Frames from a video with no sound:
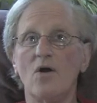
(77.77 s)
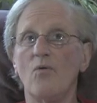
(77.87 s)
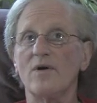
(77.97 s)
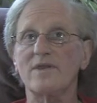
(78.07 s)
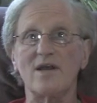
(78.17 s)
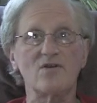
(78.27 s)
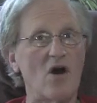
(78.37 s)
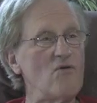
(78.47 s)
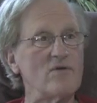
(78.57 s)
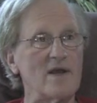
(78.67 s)
What they
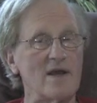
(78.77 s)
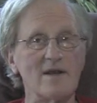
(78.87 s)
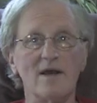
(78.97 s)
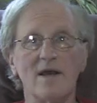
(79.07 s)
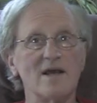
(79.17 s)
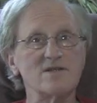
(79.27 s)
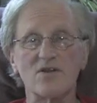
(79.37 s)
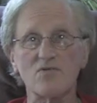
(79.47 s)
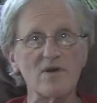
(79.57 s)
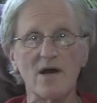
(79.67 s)
don't need is a
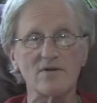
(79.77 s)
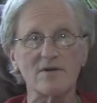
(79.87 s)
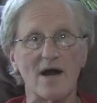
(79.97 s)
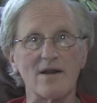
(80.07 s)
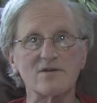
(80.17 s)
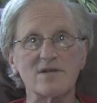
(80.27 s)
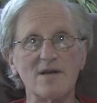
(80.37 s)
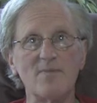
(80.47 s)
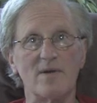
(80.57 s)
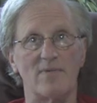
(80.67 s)
three hundred dollar
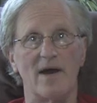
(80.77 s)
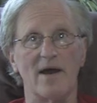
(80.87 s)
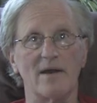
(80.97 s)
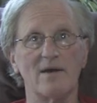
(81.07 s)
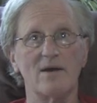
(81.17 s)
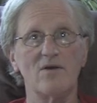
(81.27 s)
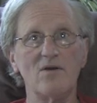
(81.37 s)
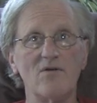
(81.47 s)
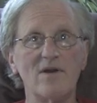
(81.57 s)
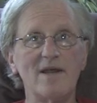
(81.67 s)
sleeping bag.
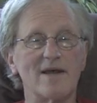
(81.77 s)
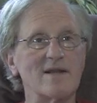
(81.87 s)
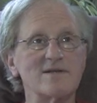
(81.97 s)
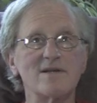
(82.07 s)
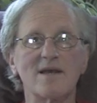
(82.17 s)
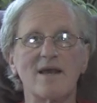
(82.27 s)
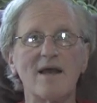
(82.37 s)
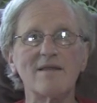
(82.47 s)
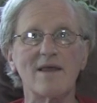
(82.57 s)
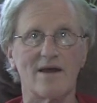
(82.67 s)
You don't need it. It doesn't
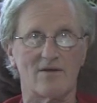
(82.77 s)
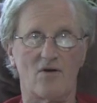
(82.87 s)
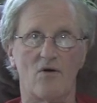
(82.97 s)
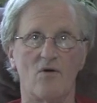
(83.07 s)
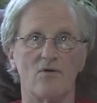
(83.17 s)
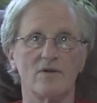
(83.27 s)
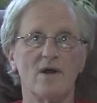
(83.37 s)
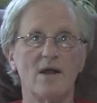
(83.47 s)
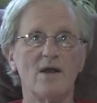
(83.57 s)
get that cold.